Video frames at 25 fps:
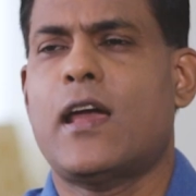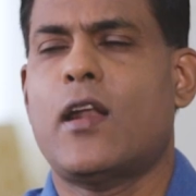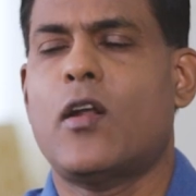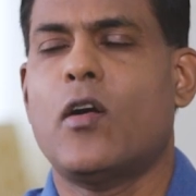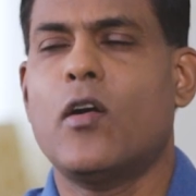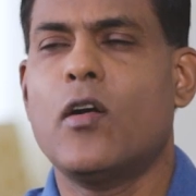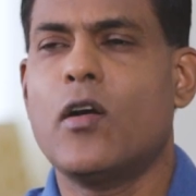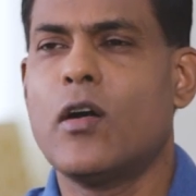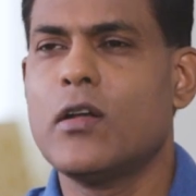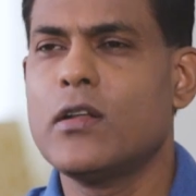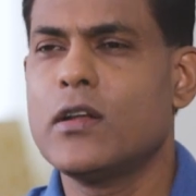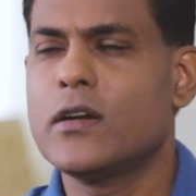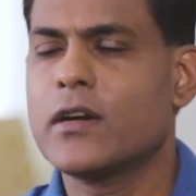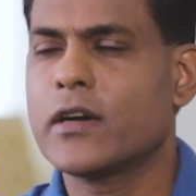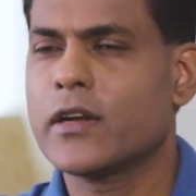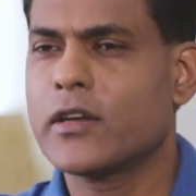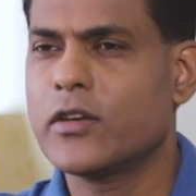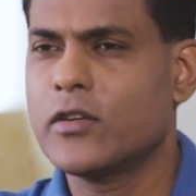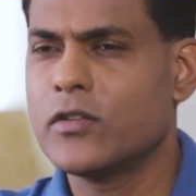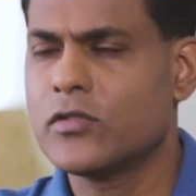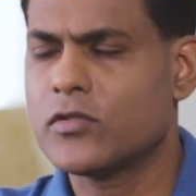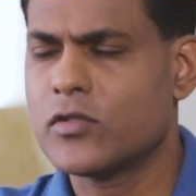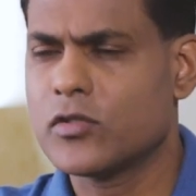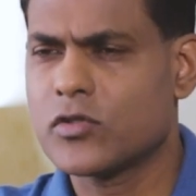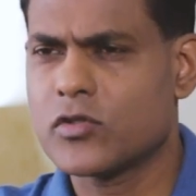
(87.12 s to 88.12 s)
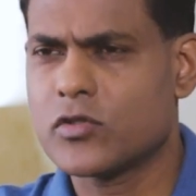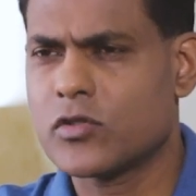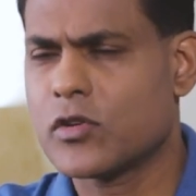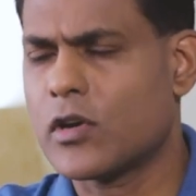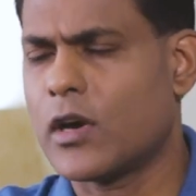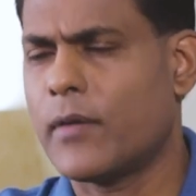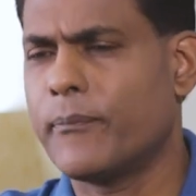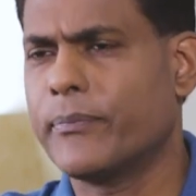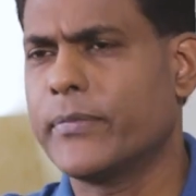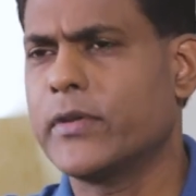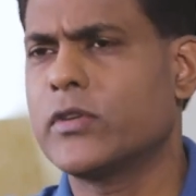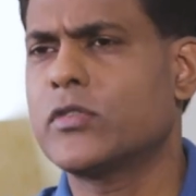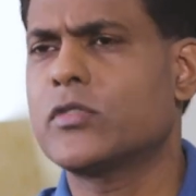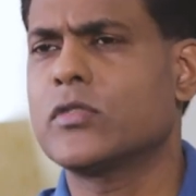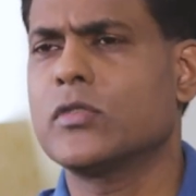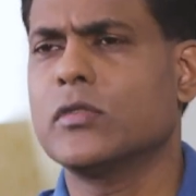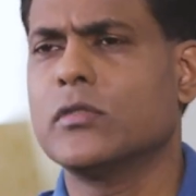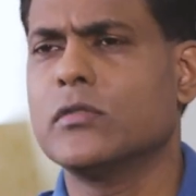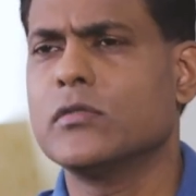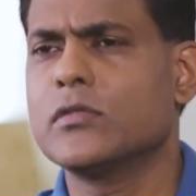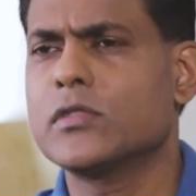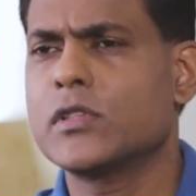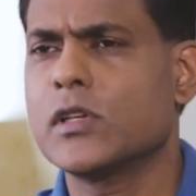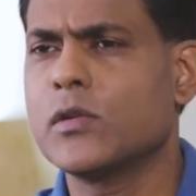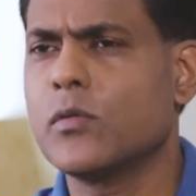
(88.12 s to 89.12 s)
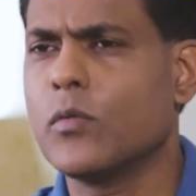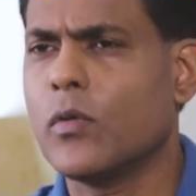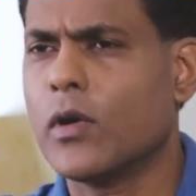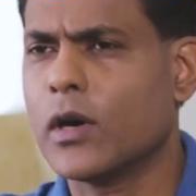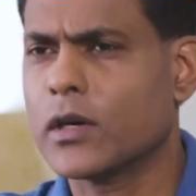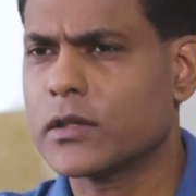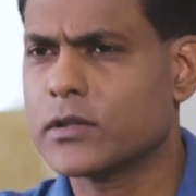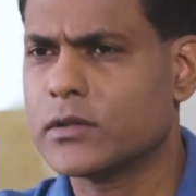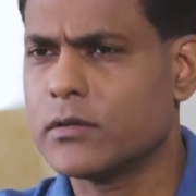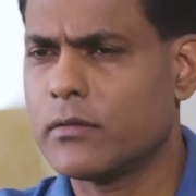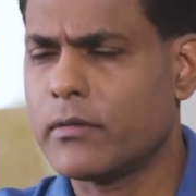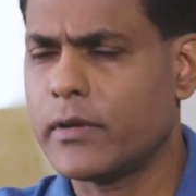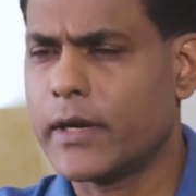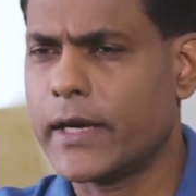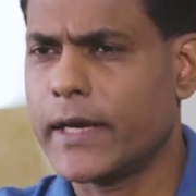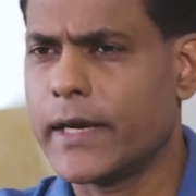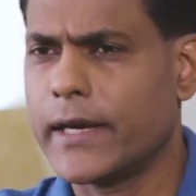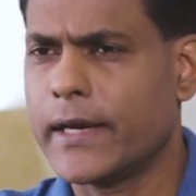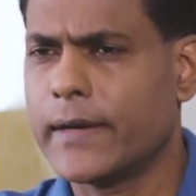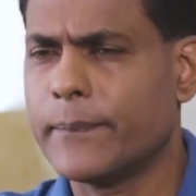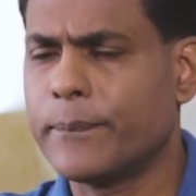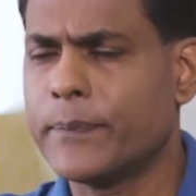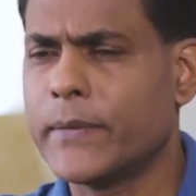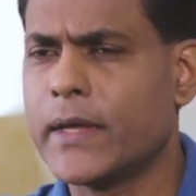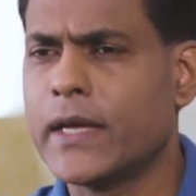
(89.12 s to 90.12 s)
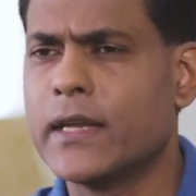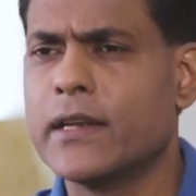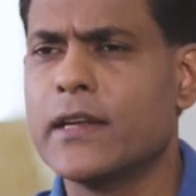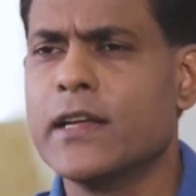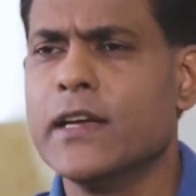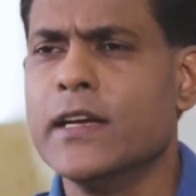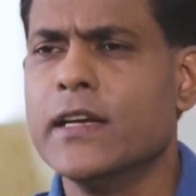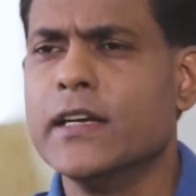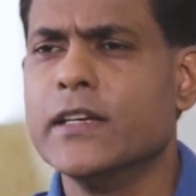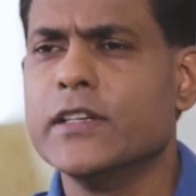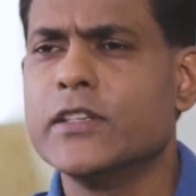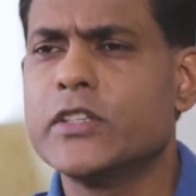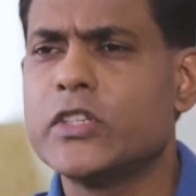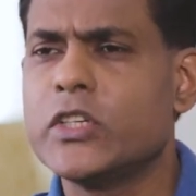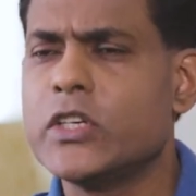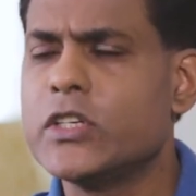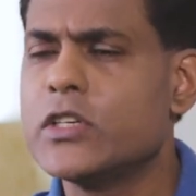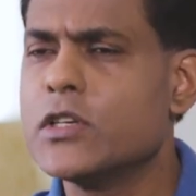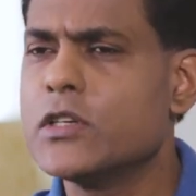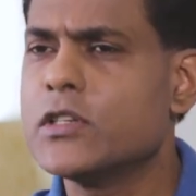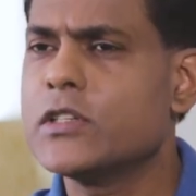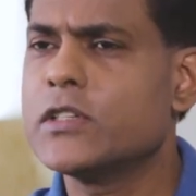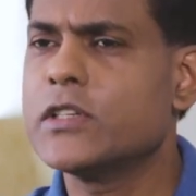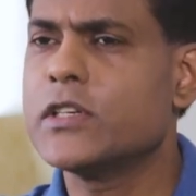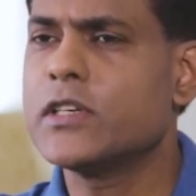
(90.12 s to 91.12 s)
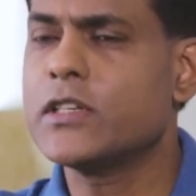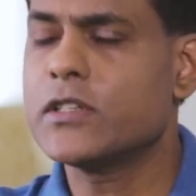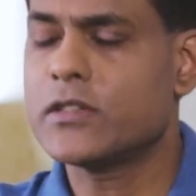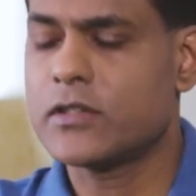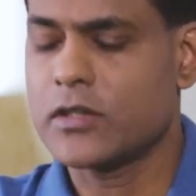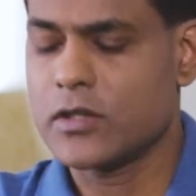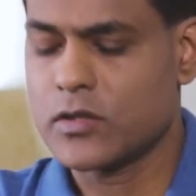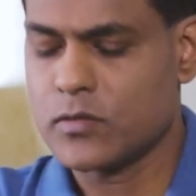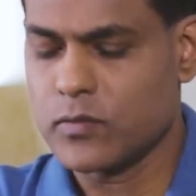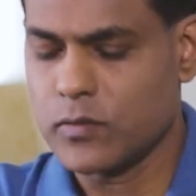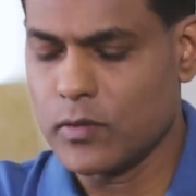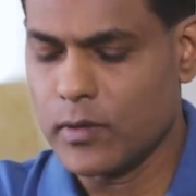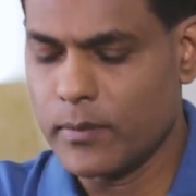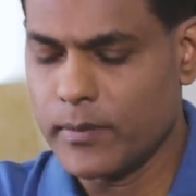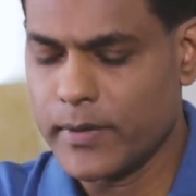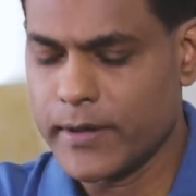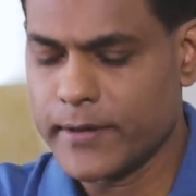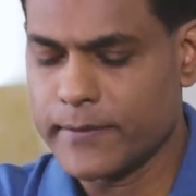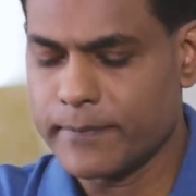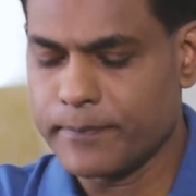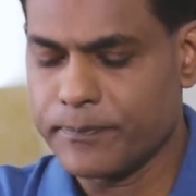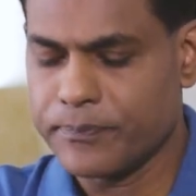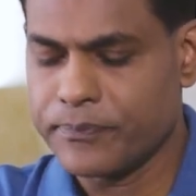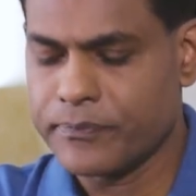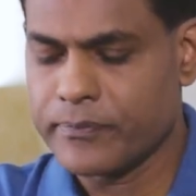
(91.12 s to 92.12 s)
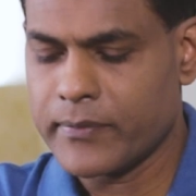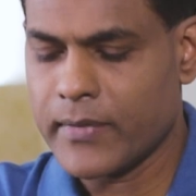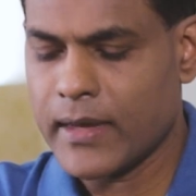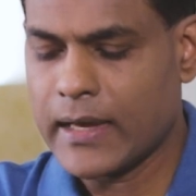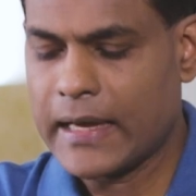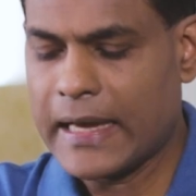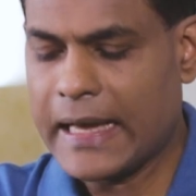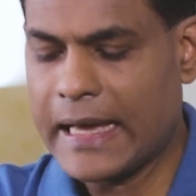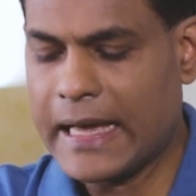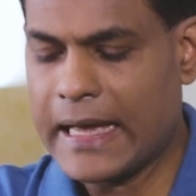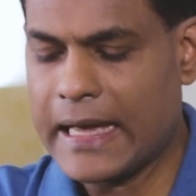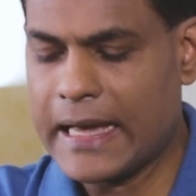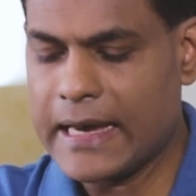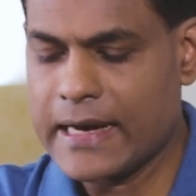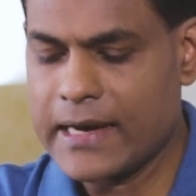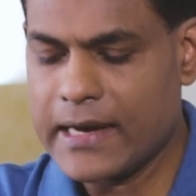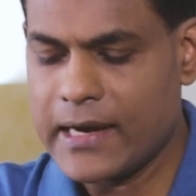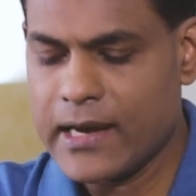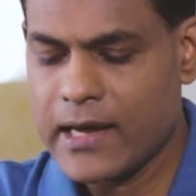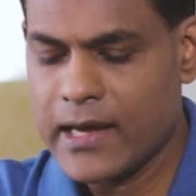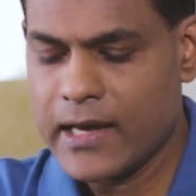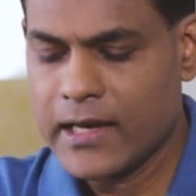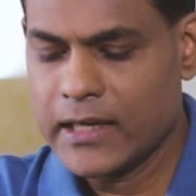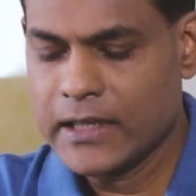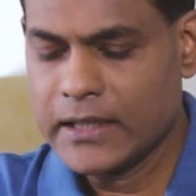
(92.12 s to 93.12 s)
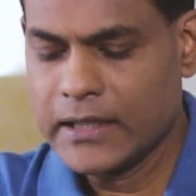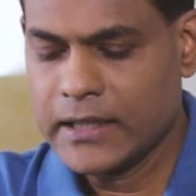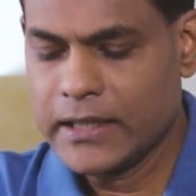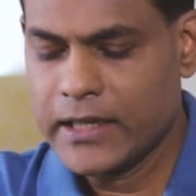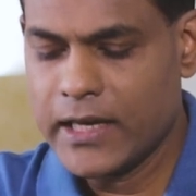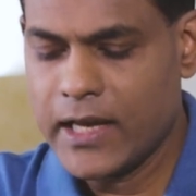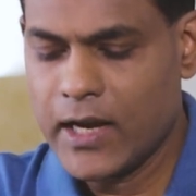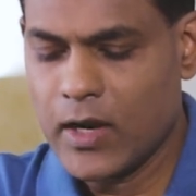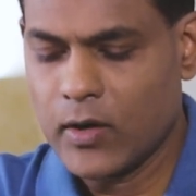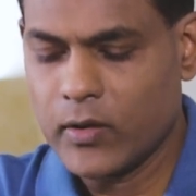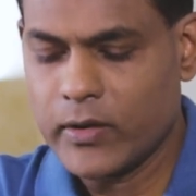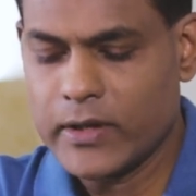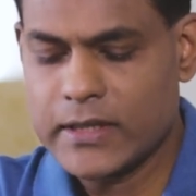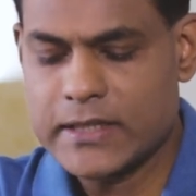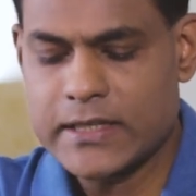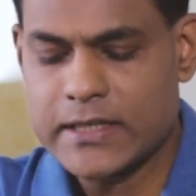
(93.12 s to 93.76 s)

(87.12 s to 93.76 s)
And all the accusers dropped the stones and walked away. And then Jesus sees this woman and, you know,